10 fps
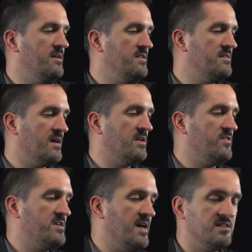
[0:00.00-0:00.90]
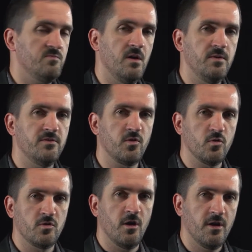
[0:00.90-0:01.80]
these kind of attacks may be
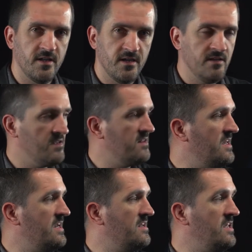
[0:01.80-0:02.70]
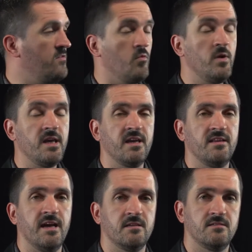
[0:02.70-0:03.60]
so targeted that even we
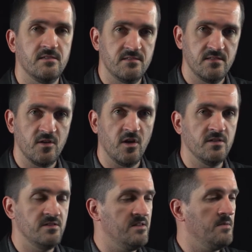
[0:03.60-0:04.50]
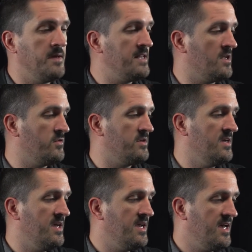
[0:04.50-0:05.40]
can't access the content, the payload.
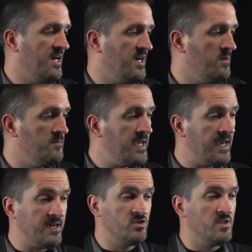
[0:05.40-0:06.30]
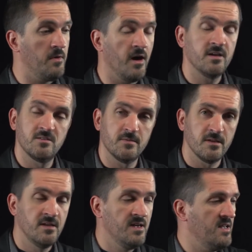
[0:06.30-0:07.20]
It may actually be
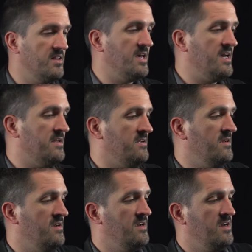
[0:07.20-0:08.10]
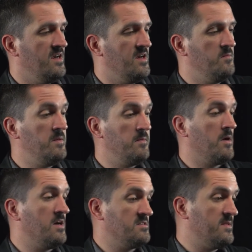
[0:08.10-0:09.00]
possible that
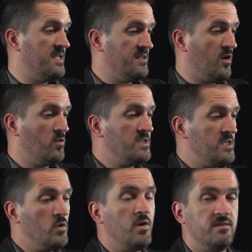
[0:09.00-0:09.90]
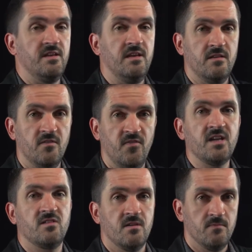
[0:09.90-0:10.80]
only you as the
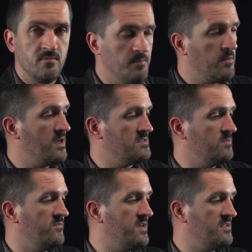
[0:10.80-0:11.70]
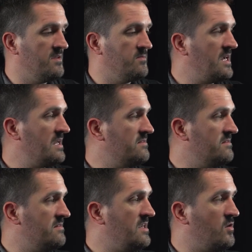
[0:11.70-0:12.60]
victim, the possible victim, can
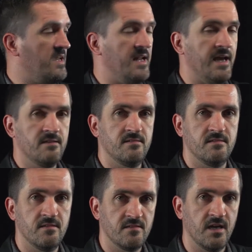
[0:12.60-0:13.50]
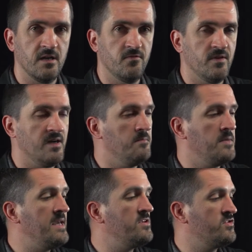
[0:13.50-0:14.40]
see or can access this kind of
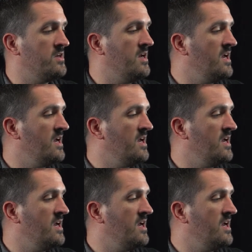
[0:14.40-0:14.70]
page.